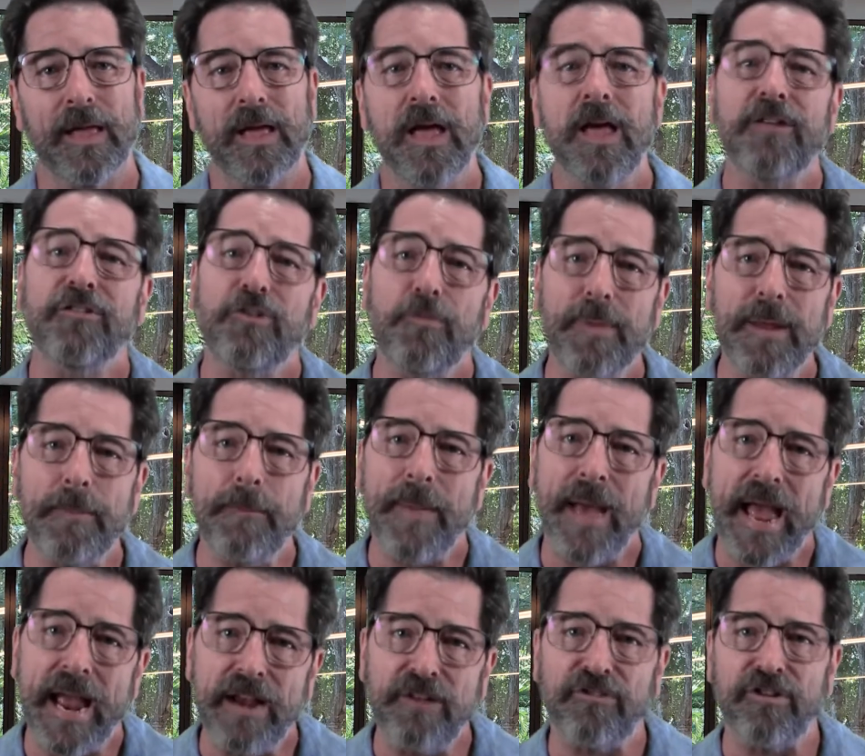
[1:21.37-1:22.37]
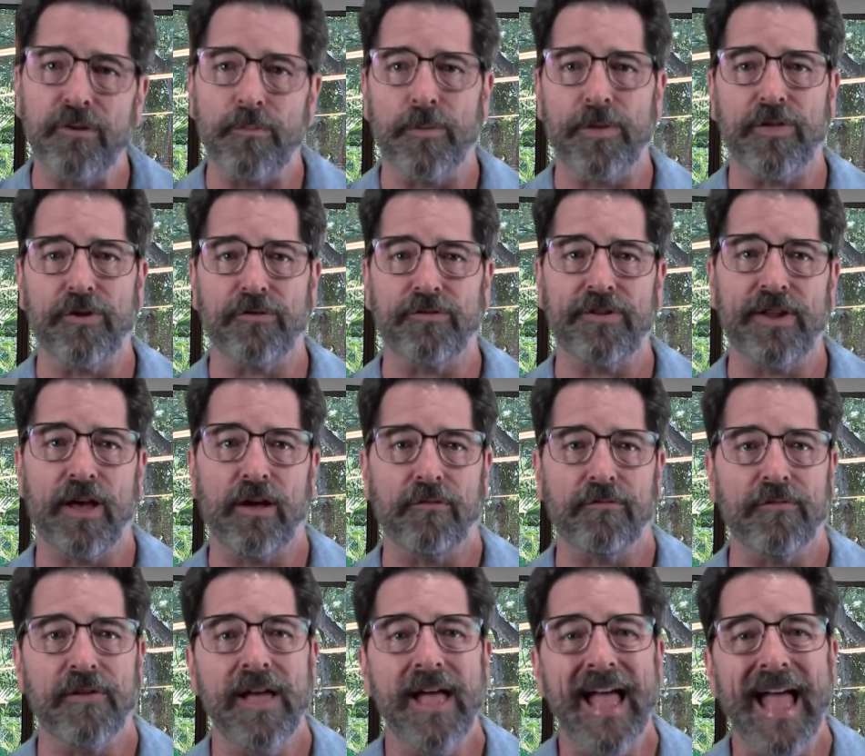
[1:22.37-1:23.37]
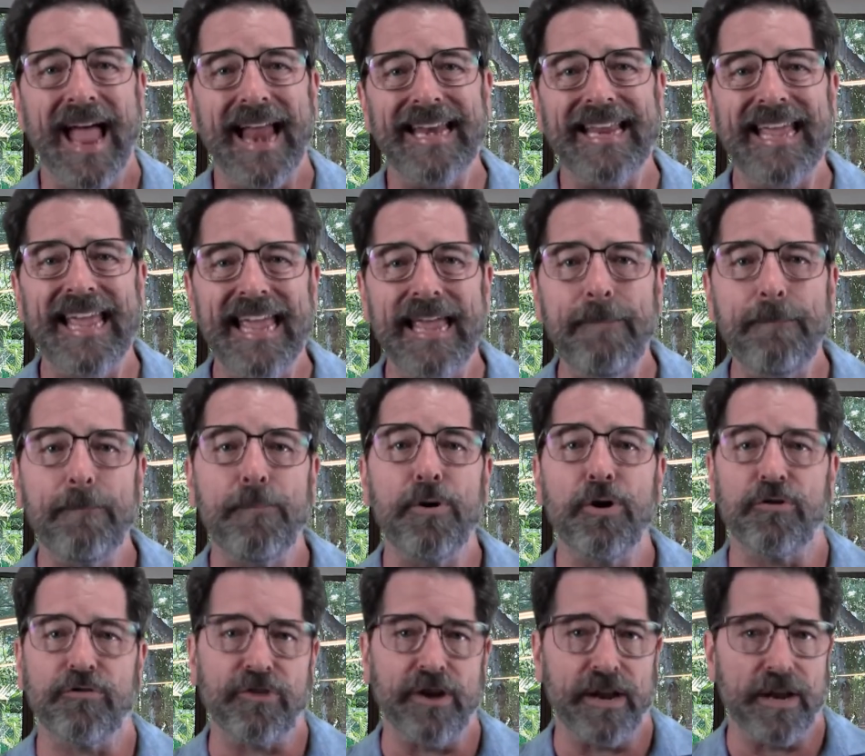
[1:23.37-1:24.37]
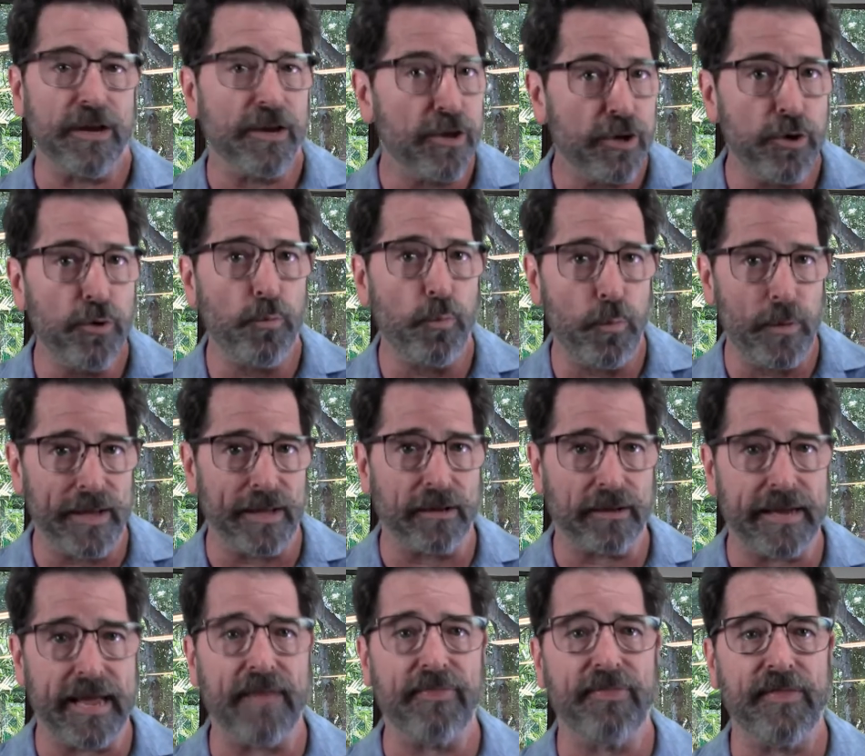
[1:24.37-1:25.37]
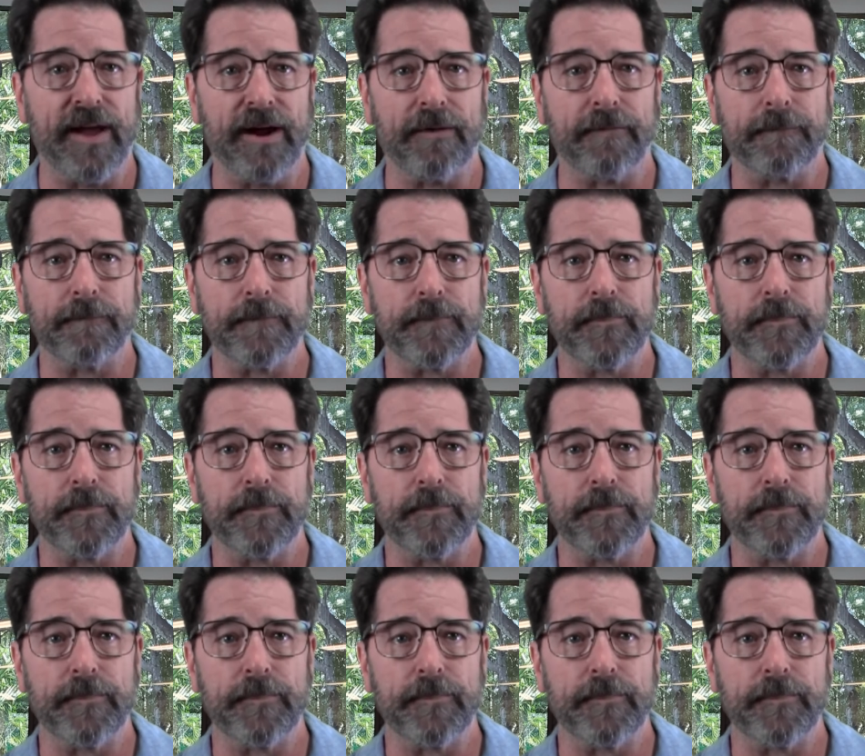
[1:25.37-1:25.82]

So be patient with yourself and keep pushing. You will get there.